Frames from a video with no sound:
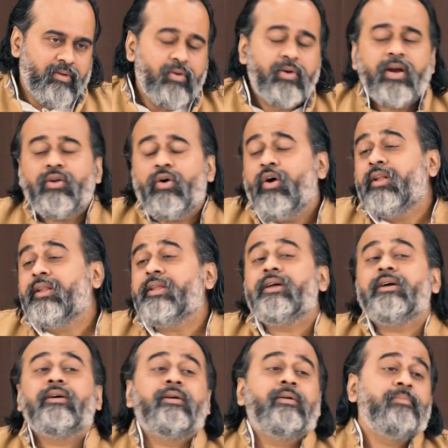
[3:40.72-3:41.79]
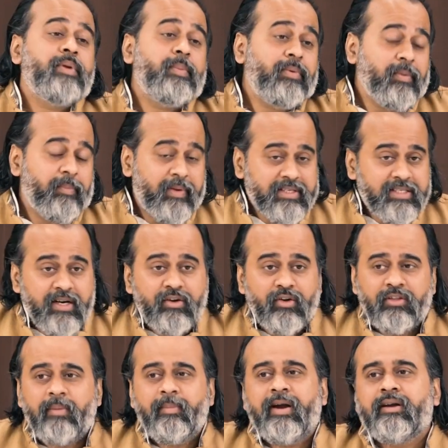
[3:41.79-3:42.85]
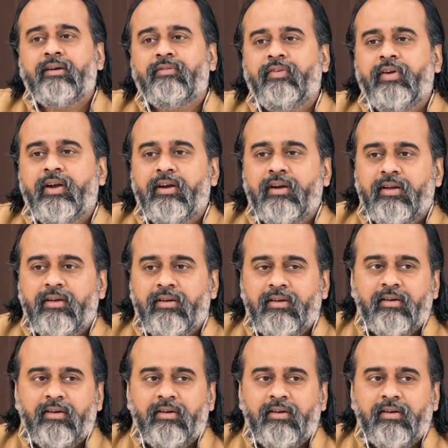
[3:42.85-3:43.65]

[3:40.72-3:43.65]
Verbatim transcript: look at all the people present on the battlefield.